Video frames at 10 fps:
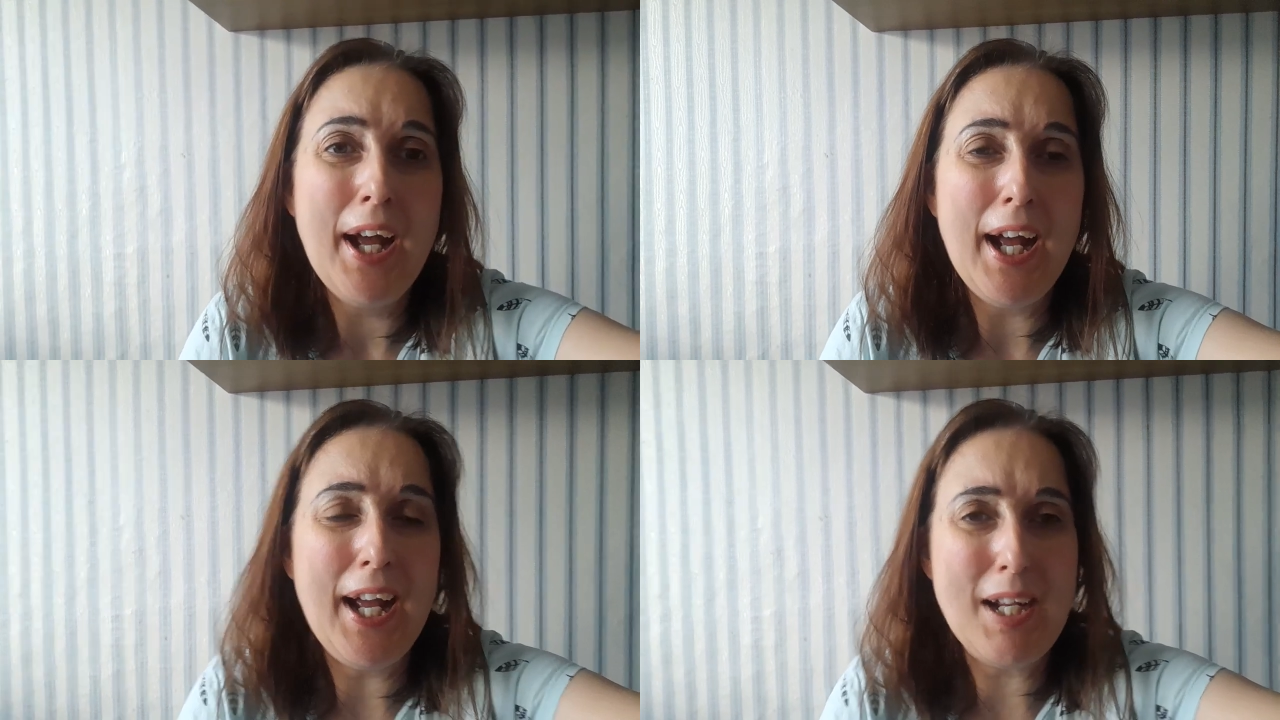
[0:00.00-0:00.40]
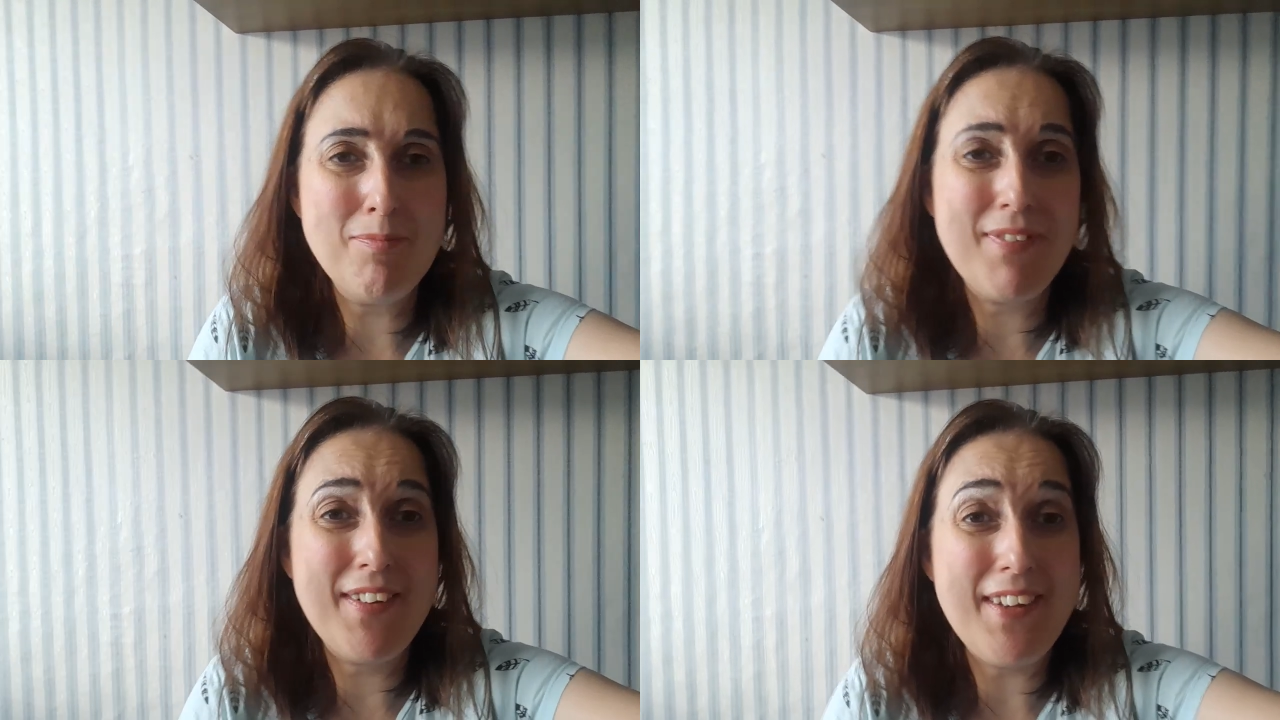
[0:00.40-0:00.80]
Um,
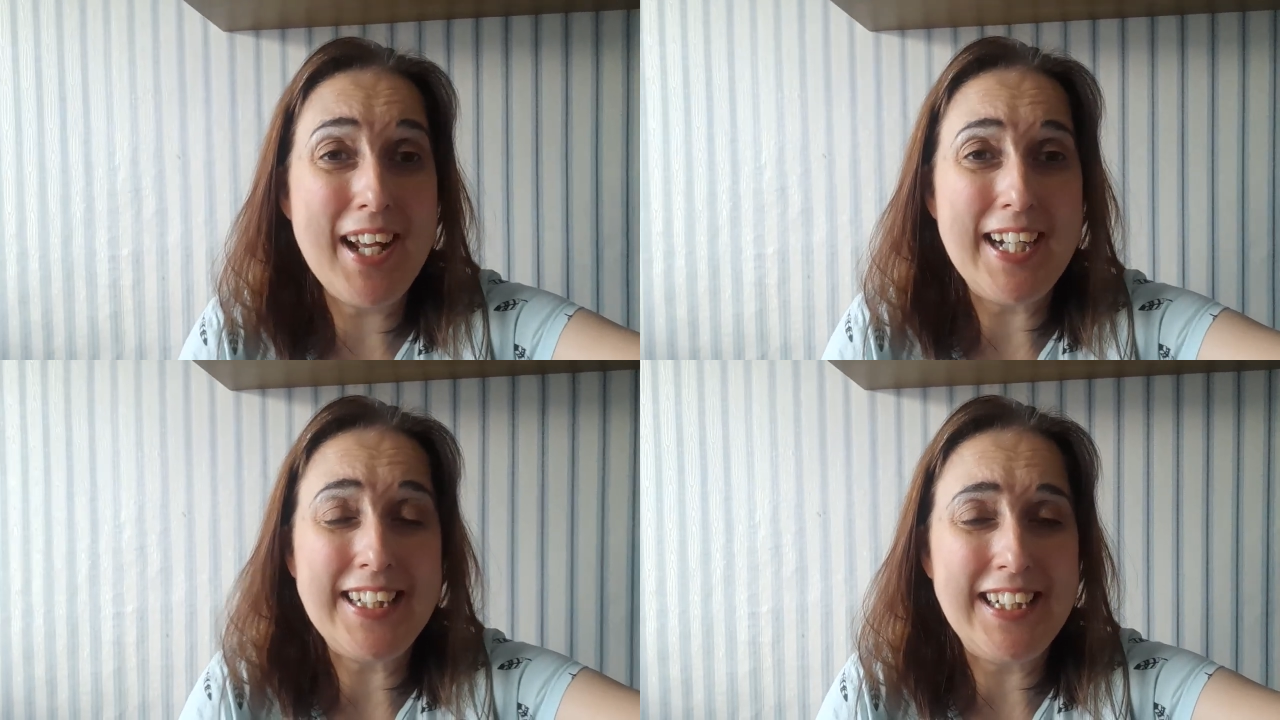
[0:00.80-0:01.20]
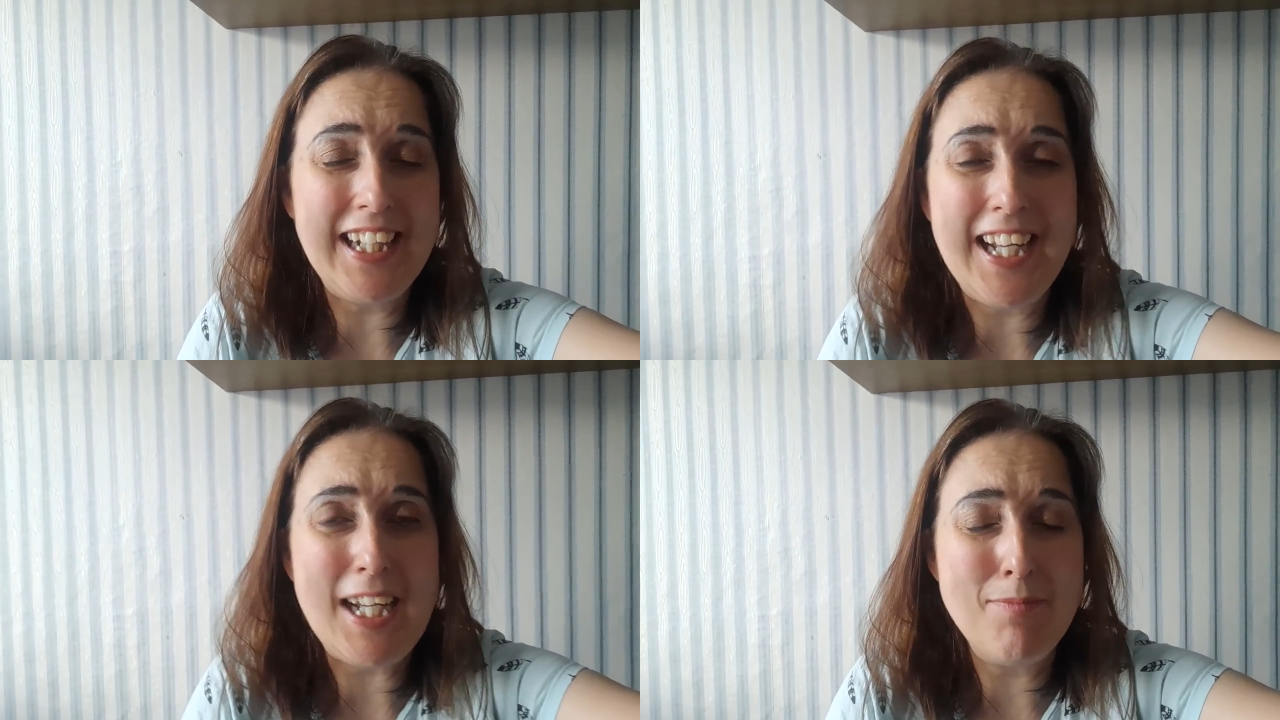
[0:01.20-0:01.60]
today
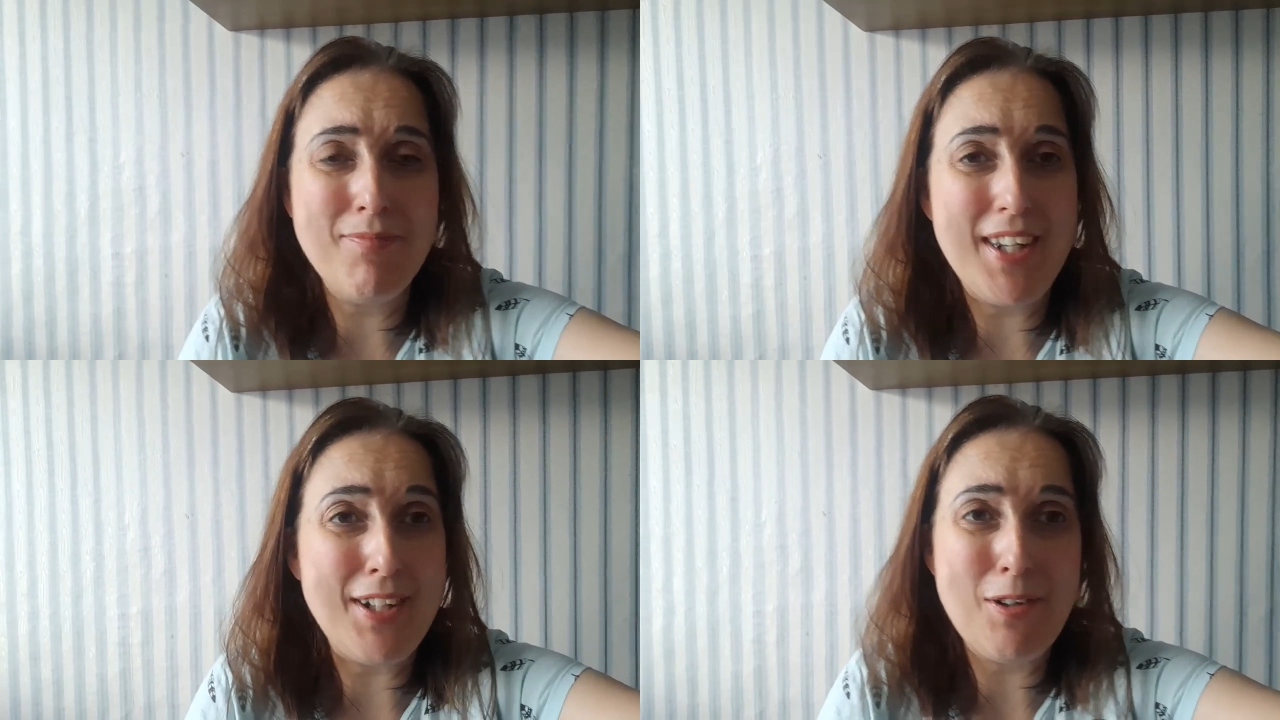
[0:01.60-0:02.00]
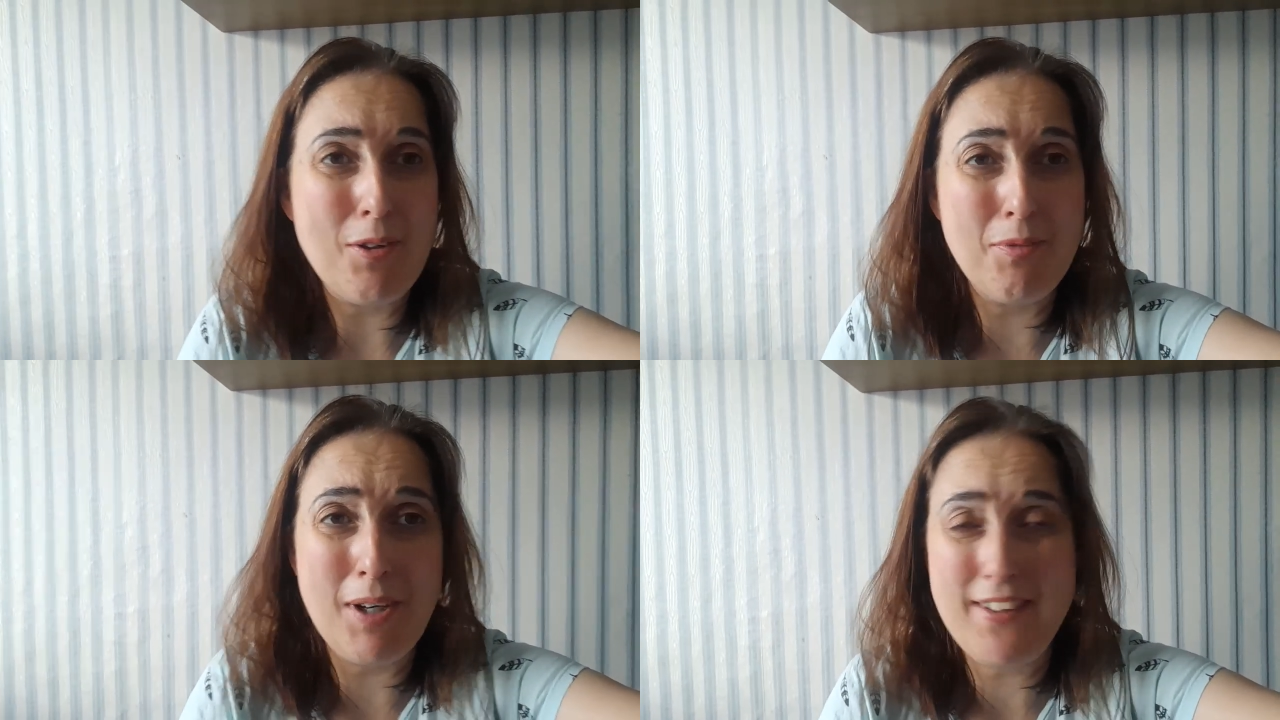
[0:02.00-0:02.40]
um, in
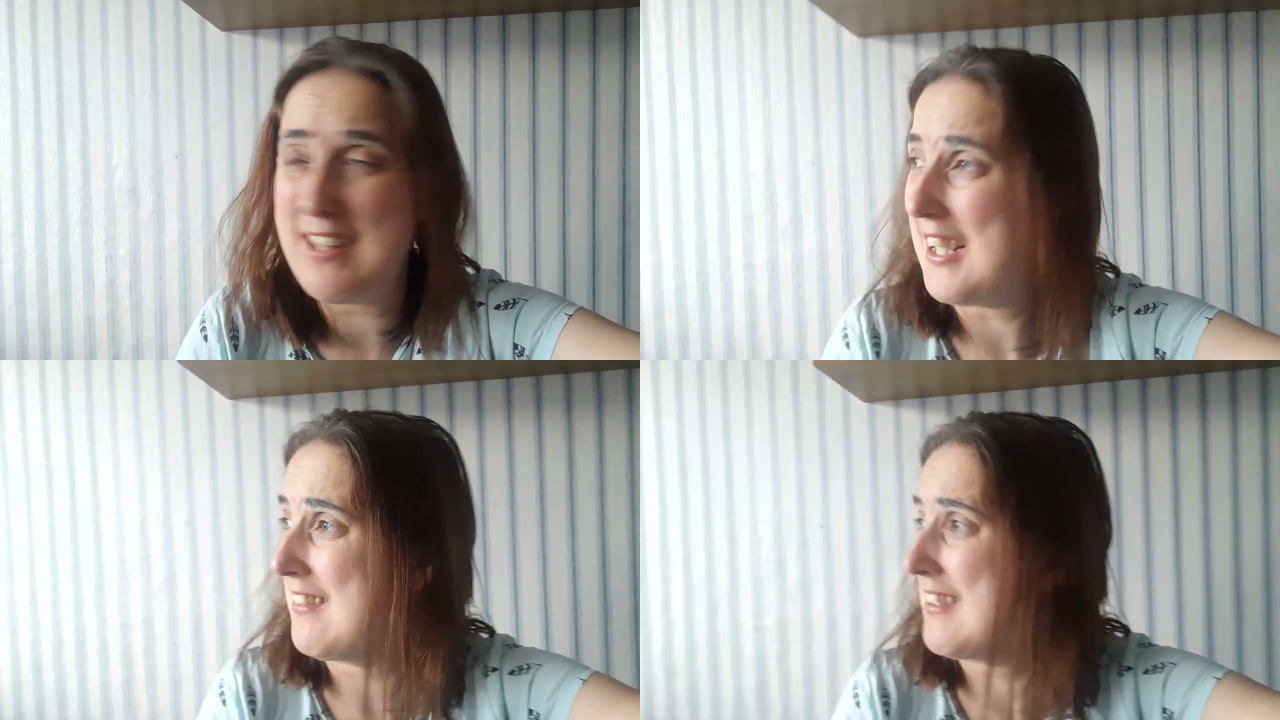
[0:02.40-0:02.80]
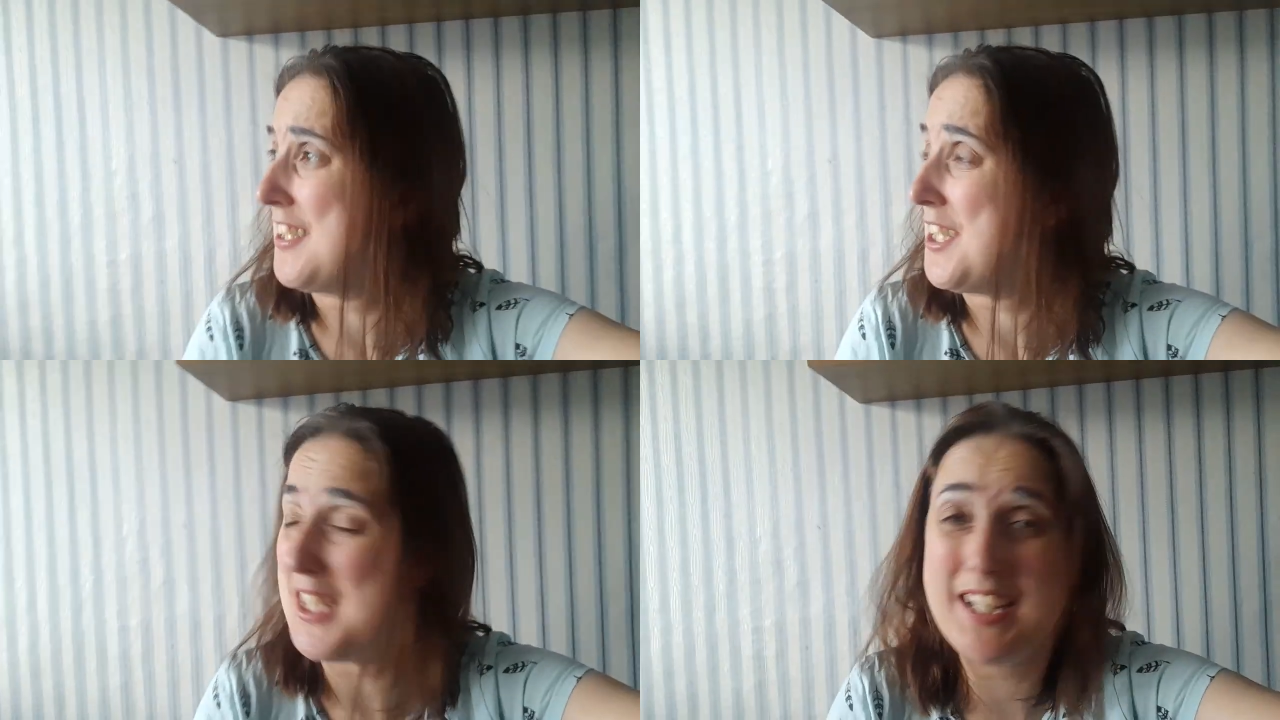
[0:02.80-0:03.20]
northwest
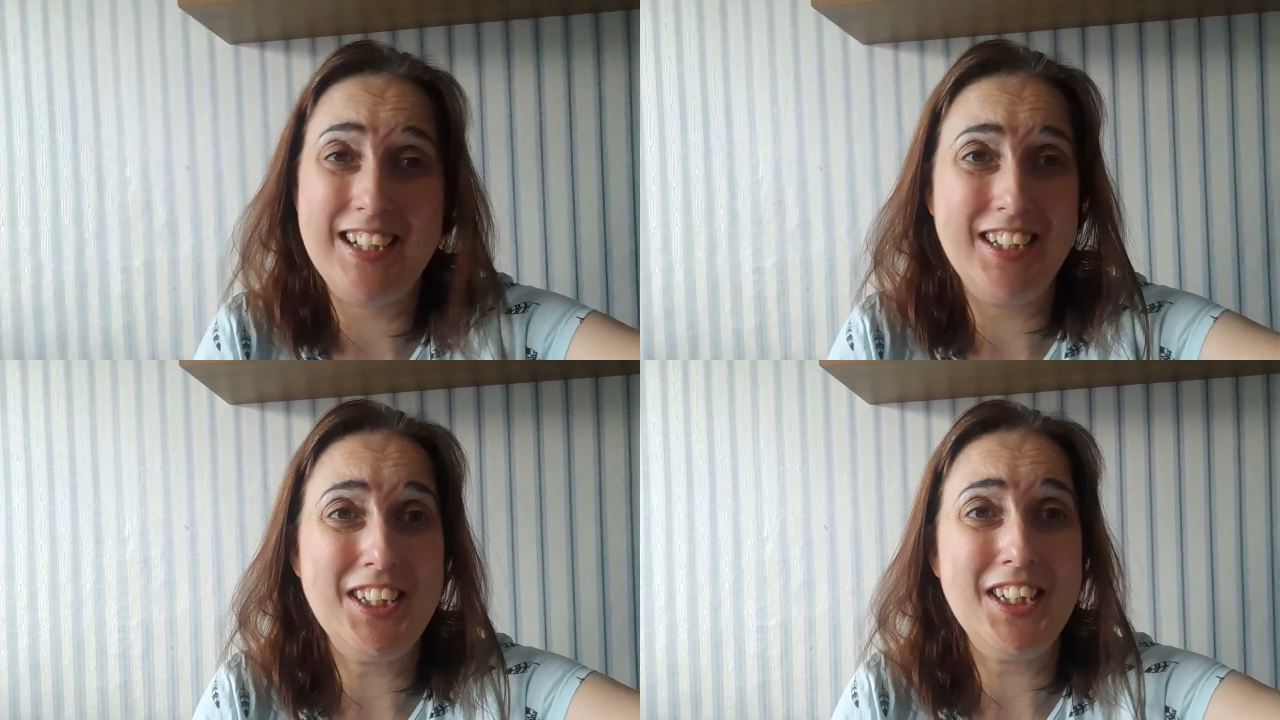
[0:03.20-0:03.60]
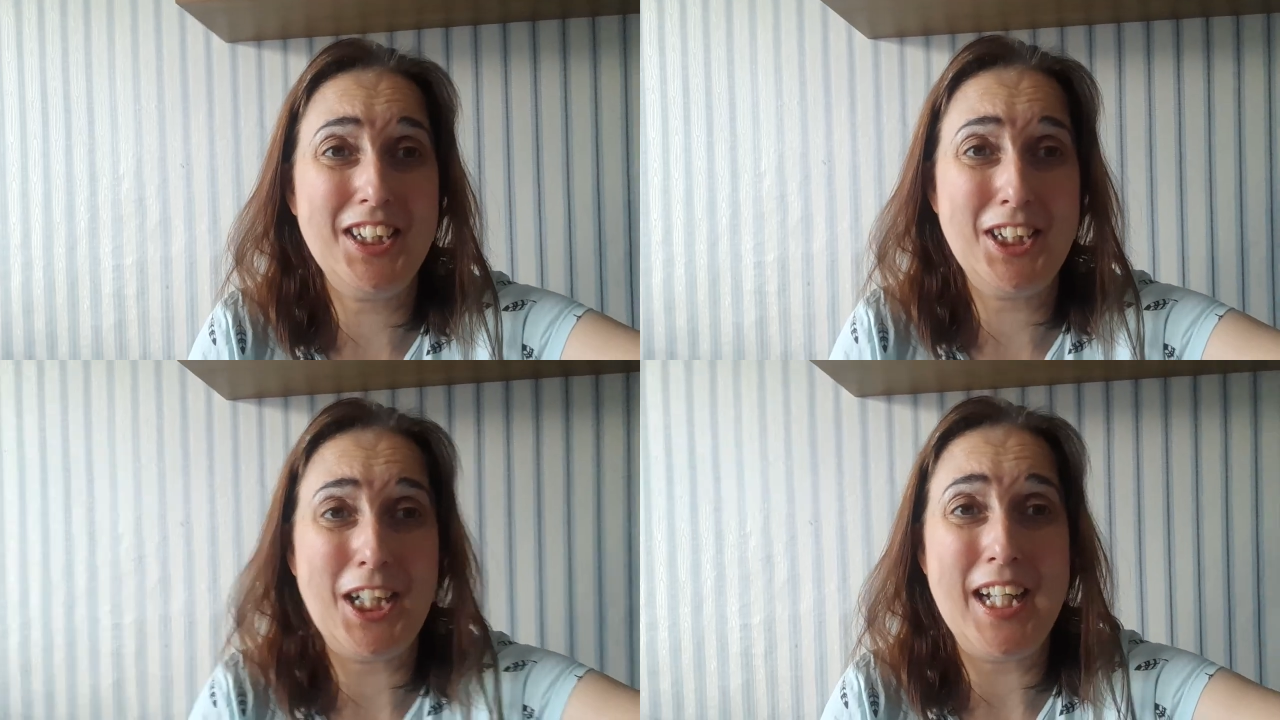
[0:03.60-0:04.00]

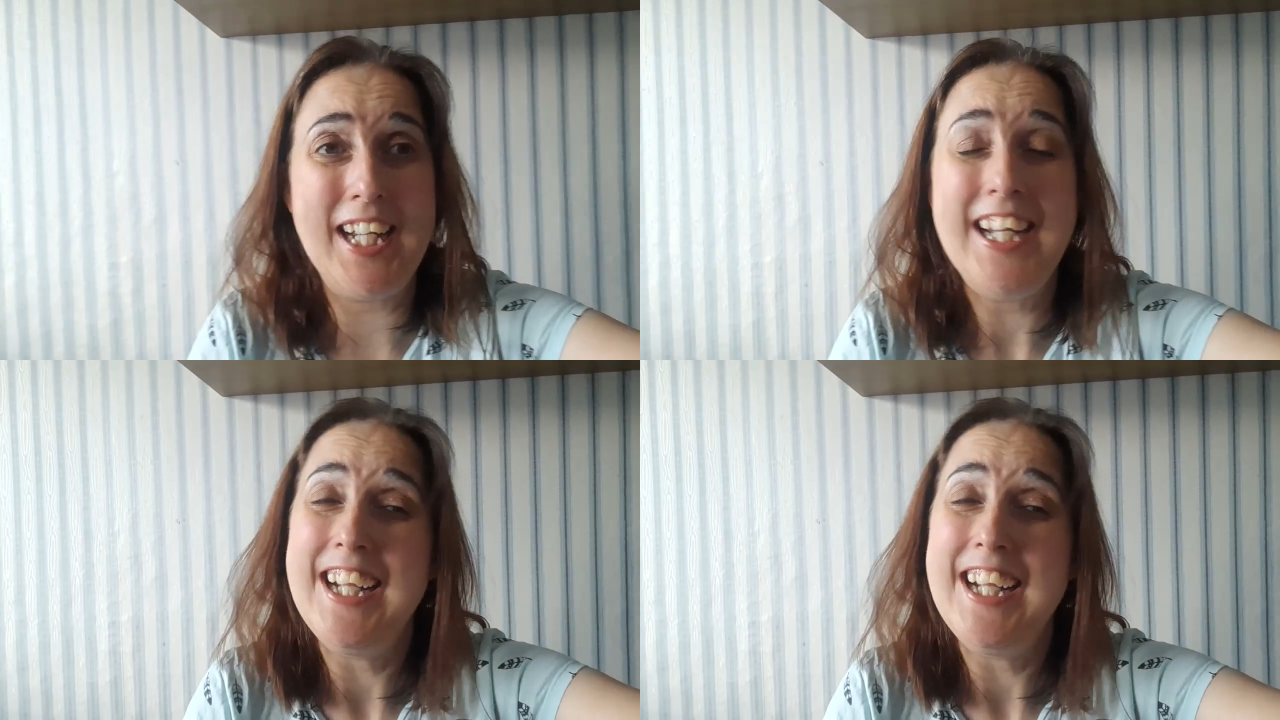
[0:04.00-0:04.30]
Leicestershire,